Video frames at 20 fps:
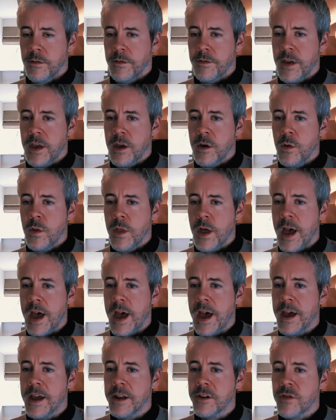Feel the
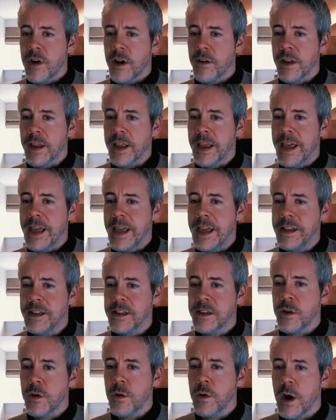air traveling
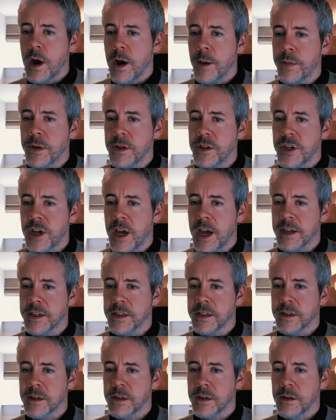into your upper
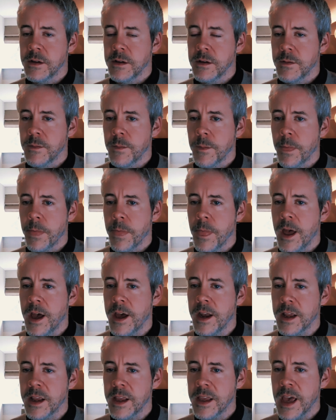chest.
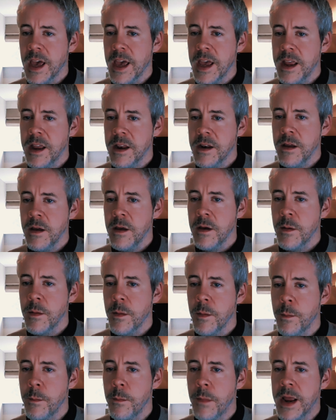And again,
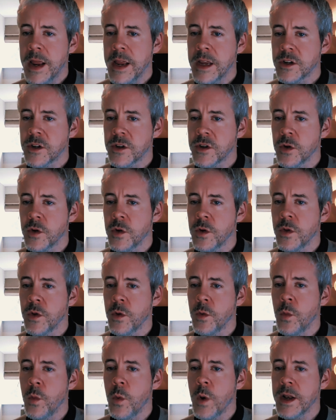make sure
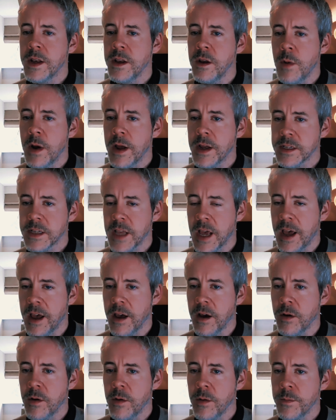that when you
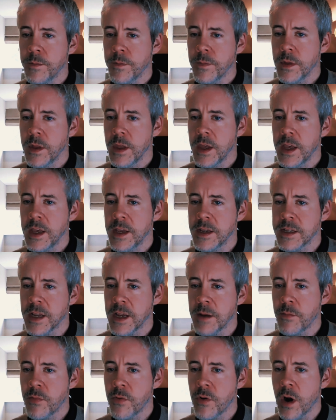exhale, it is
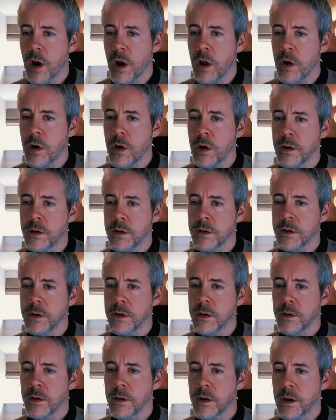a prolonged
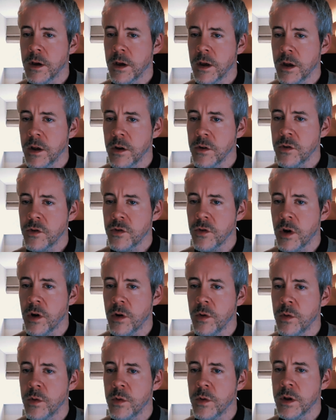and
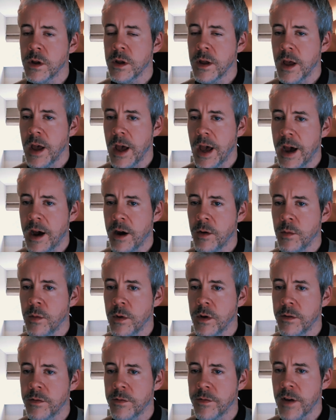controlled
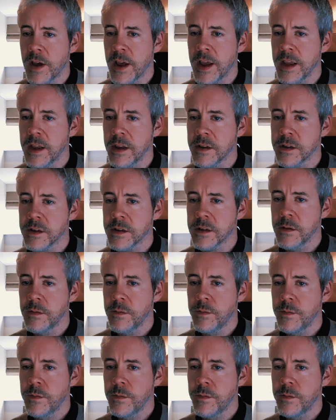outward phase.